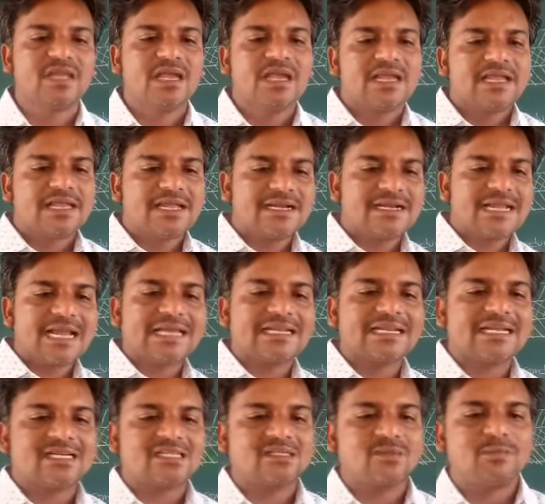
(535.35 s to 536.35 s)
A
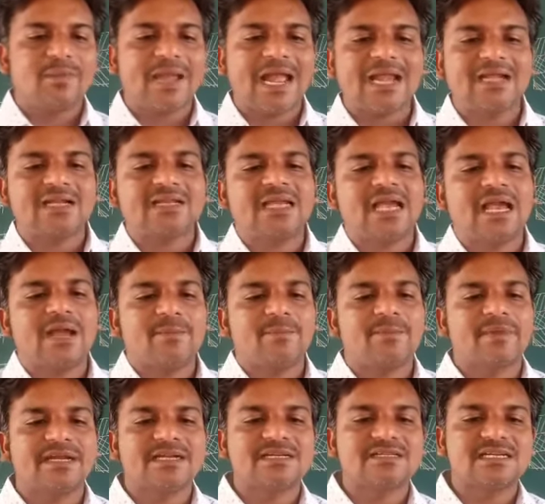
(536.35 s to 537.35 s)
direct band gap
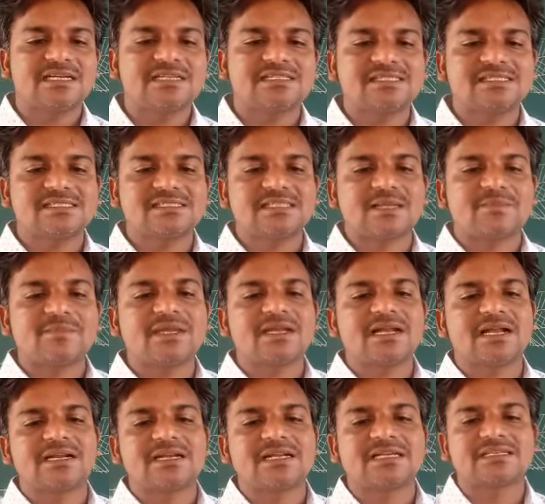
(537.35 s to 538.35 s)
intrinsic
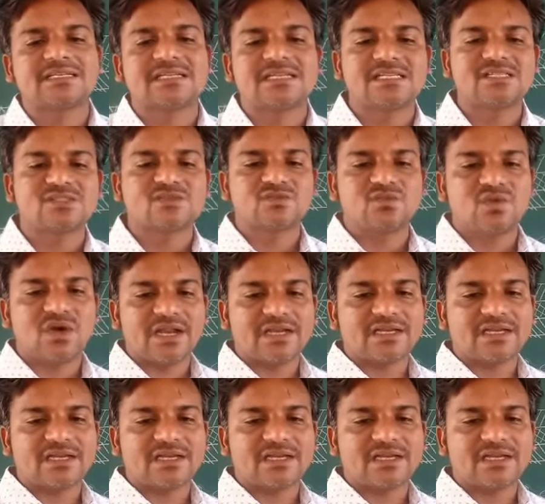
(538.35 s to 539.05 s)
semiconductor is one